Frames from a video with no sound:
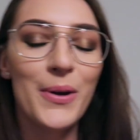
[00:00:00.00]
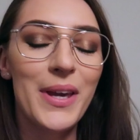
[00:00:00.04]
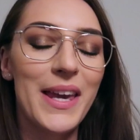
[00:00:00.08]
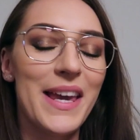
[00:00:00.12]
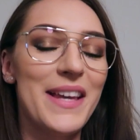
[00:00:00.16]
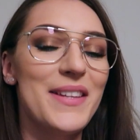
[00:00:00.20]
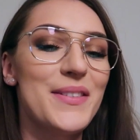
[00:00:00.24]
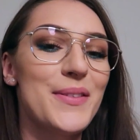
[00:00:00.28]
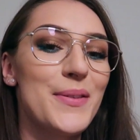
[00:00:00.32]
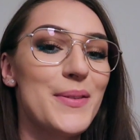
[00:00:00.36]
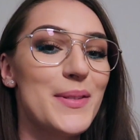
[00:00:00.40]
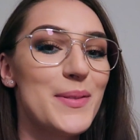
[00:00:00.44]

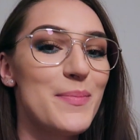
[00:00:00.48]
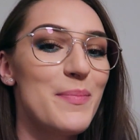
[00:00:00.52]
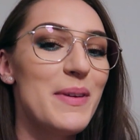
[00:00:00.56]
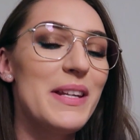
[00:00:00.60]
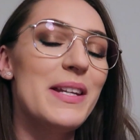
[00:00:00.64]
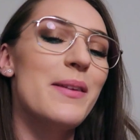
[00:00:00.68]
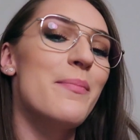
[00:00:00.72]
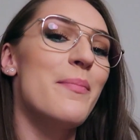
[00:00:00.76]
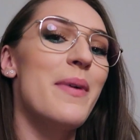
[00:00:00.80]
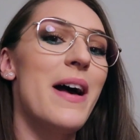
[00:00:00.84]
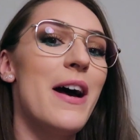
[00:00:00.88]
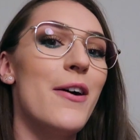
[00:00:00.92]
Okay, so it's
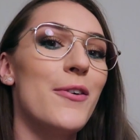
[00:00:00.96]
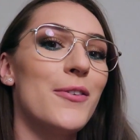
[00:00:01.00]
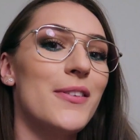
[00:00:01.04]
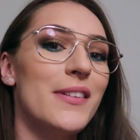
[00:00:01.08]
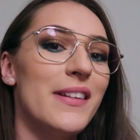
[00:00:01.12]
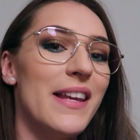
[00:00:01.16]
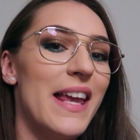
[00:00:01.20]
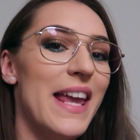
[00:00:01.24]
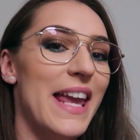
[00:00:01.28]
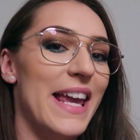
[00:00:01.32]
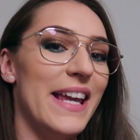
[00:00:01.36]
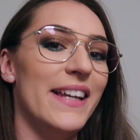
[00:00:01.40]
been
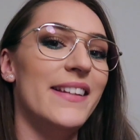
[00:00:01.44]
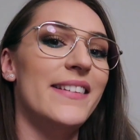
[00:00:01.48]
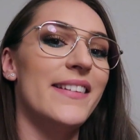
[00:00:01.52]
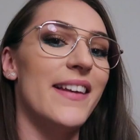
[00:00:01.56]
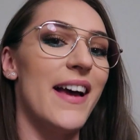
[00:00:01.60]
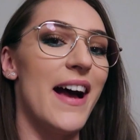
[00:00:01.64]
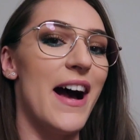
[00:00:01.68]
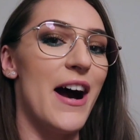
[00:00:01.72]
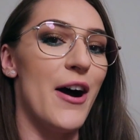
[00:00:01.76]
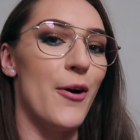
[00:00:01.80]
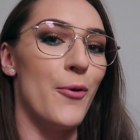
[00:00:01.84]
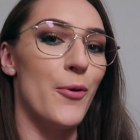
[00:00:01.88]
about 8
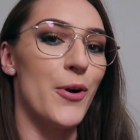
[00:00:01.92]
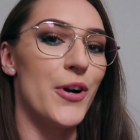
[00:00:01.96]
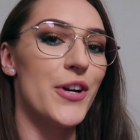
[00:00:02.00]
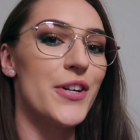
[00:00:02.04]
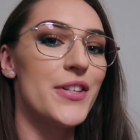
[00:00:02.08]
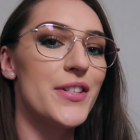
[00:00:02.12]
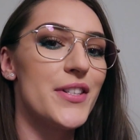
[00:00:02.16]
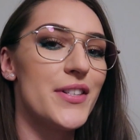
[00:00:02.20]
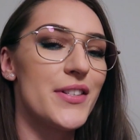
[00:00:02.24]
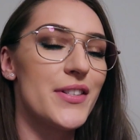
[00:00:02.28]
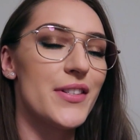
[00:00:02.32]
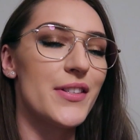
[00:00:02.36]

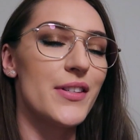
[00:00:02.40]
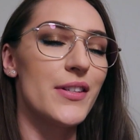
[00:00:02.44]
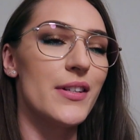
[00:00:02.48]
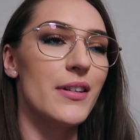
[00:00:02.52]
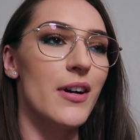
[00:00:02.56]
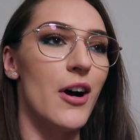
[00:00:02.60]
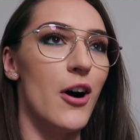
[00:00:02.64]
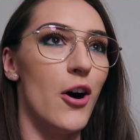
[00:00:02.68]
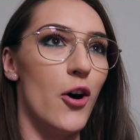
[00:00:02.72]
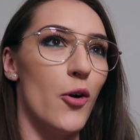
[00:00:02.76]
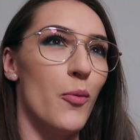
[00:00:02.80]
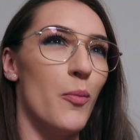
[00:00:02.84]
hours
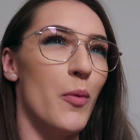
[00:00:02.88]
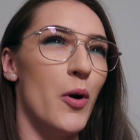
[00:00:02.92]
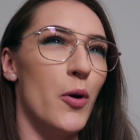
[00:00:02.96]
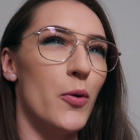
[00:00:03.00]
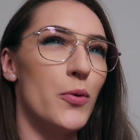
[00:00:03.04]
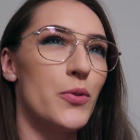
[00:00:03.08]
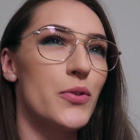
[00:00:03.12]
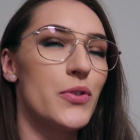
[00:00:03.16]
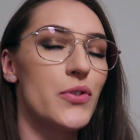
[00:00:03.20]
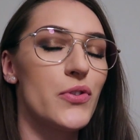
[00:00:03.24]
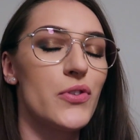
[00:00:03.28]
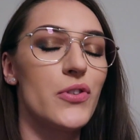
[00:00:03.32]

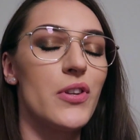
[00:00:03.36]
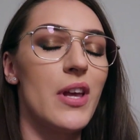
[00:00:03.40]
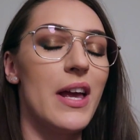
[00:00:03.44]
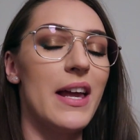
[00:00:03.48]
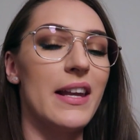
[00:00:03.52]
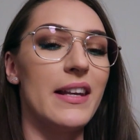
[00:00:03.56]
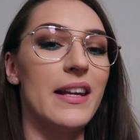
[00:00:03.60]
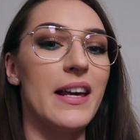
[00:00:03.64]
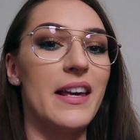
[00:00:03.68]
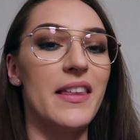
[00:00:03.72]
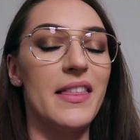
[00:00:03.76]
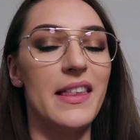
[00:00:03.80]
almost,
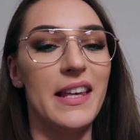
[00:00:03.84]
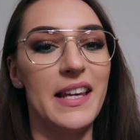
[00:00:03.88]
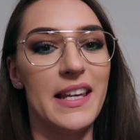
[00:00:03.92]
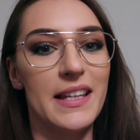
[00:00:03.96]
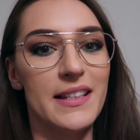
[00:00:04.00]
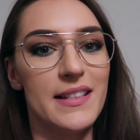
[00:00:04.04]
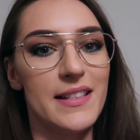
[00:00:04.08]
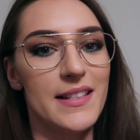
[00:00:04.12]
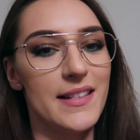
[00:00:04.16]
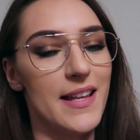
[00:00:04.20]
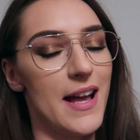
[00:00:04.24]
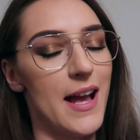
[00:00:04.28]
and I think
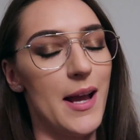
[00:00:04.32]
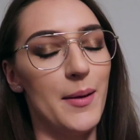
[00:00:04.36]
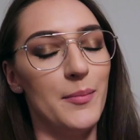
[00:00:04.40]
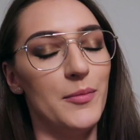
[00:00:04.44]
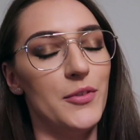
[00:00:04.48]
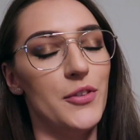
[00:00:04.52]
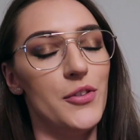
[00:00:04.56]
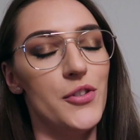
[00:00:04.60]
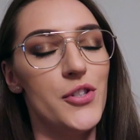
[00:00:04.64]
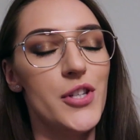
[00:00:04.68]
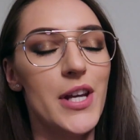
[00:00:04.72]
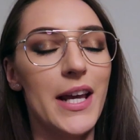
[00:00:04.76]
it's
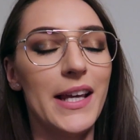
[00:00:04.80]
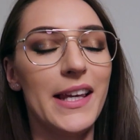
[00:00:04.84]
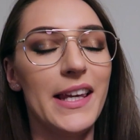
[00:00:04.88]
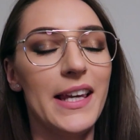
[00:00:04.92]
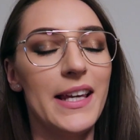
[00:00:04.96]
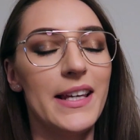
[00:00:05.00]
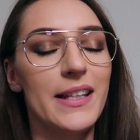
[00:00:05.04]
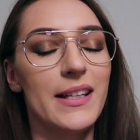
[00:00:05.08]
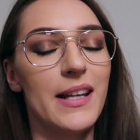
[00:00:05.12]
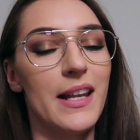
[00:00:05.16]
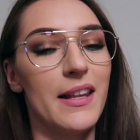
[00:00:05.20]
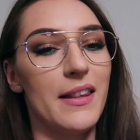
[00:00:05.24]
time to check
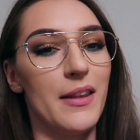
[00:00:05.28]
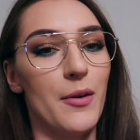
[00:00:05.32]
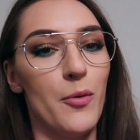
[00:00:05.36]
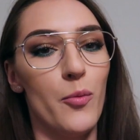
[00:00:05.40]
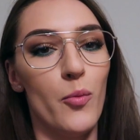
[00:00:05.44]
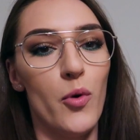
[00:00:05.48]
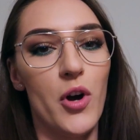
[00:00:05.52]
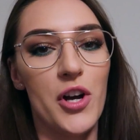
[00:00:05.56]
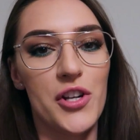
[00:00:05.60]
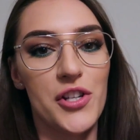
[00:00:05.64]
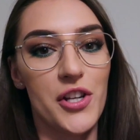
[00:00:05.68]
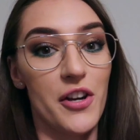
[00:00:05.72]
in and
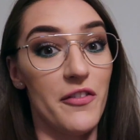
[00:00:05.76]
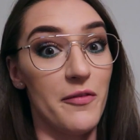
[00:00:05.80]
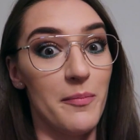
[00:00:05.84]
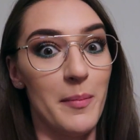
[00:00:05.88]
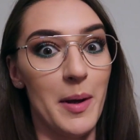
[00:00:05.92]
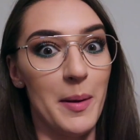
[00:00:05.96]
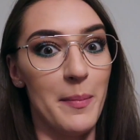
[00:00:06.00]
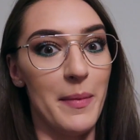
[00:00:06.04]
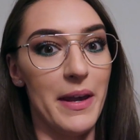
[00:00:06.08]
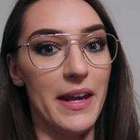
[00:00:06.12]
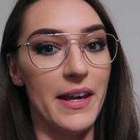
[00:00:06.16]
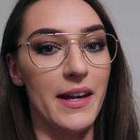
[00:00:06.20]
then wash off
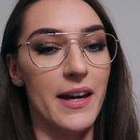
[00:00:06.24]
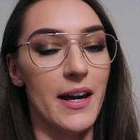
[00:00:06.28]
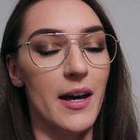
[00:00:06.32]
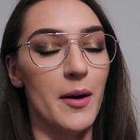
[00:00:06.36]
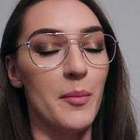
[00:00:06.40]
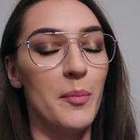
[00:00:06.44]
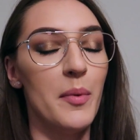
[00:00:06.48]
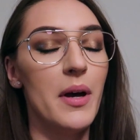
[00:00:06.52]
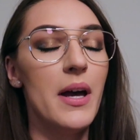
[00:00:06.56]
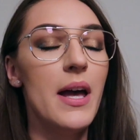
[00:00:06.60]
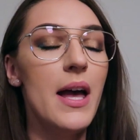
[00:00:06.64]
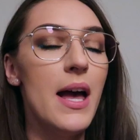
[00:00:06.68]
my
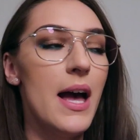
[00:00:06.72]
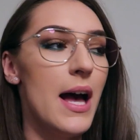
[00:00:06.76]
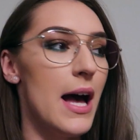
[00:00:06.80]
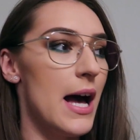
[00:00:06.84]
makeup.